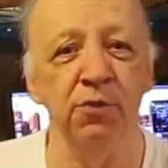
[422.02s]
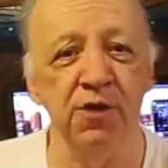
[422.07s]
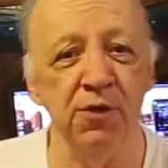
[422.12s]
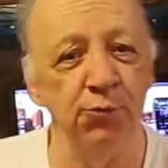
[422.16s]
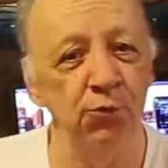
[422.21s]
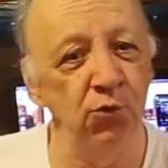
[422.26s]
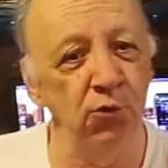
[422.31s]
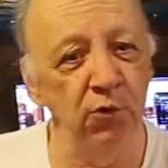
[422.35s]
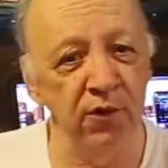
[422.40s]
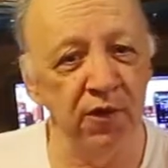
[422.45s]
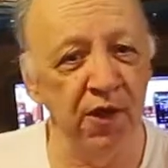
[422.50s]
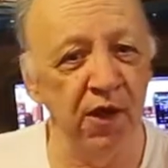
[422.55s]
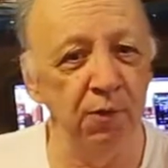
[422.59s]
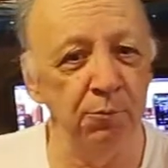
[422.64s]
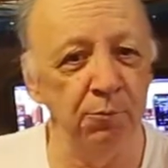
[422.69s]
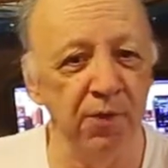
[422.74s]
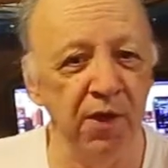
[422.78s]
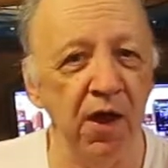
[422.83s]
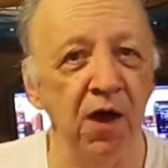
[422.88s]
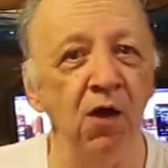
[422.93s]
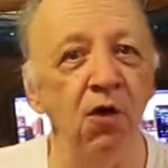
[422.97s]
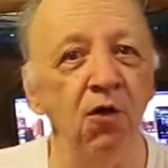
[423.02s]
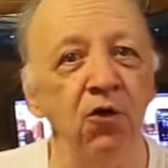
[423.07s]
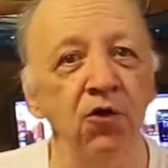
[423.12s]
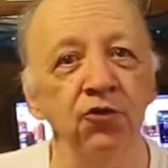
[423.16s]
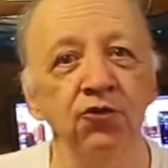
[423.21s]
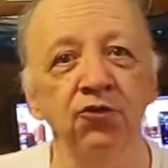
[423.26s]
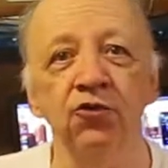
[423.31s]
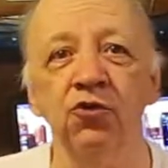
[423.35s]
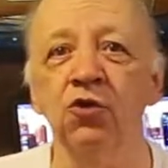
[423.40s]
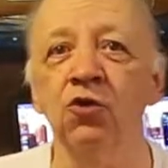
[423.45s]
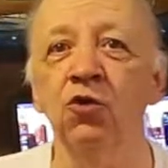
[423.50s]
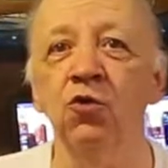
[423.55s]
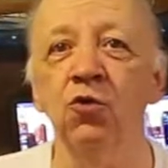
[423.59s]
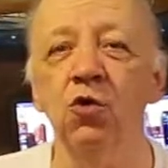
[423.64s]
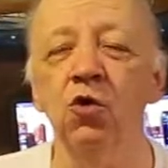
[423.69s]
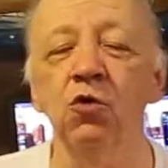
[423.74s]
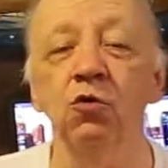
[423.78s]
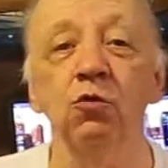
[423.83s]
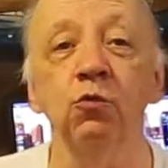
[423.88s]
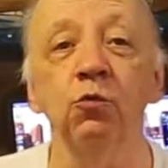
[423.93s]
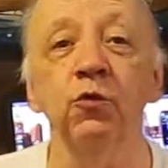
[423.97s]
people without power,
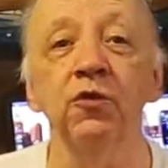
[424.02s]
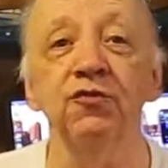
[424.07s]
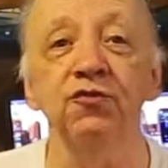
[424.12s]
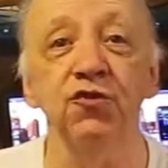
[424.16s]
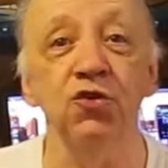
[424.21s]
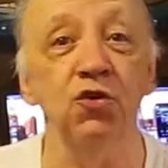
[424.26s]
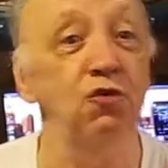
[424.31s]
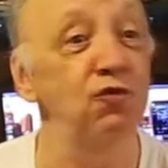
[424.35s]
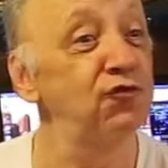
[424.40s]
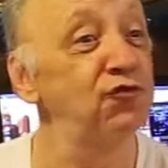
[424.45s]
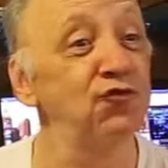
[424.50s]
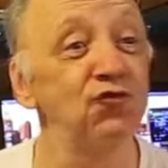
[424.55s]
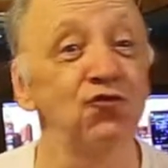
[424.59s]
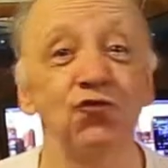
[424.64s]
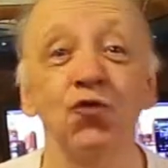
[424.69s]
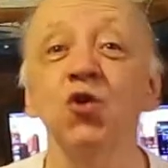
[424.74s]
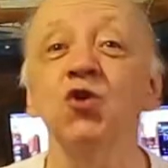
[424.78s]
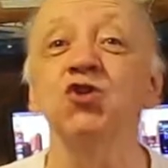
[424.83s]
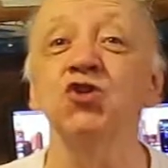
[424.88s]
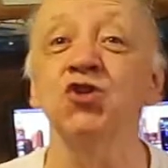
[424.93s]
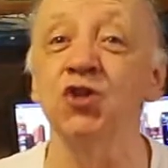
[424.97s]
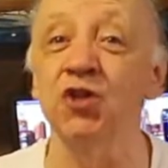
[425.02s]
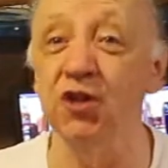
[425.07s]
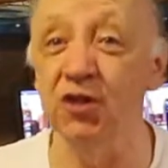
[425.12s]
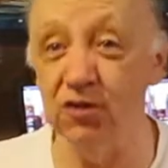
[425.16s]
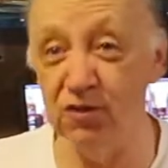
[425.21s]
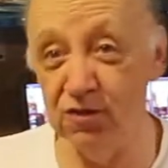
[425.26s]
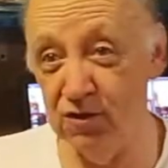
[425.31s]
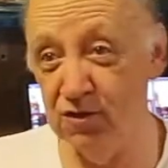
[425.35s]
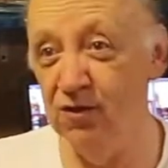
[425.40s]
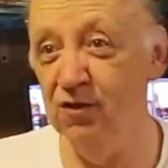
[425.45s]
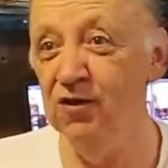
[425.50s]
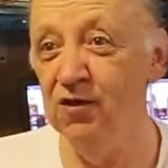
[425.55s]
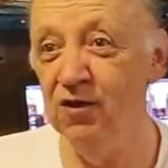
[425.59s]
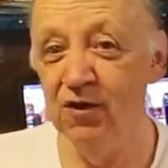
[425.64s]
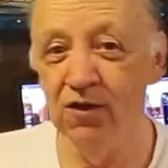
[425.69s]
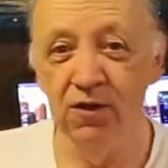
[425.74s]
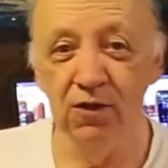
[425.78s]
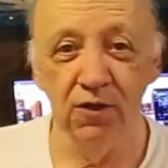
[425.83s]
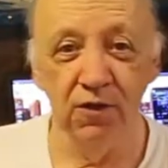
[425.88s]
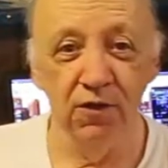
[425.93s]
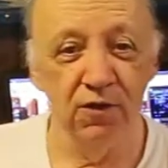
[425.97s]
so we feel fortunate
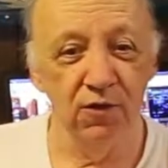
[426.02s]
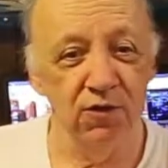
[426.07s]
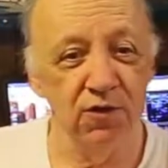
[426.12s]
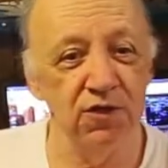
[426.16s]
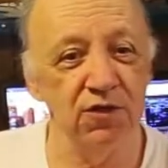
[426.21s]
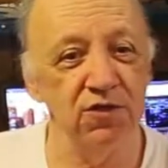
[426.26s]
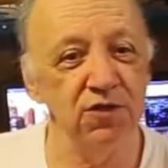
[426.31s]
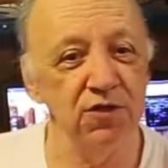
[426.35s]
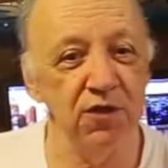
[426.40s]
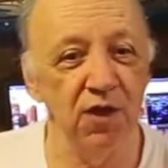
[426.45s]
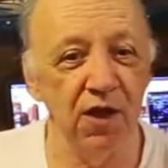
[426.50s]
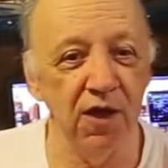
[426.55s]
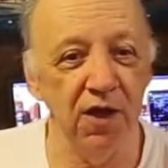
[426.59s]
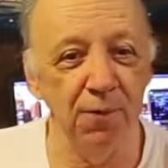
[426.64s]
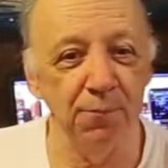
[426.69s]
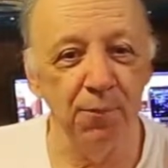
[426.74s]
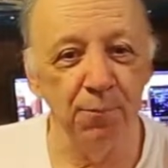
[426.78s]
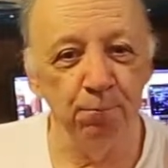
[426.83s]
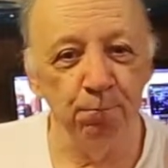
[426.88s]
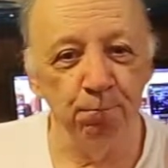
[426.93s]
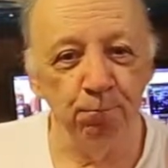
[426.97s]
this time.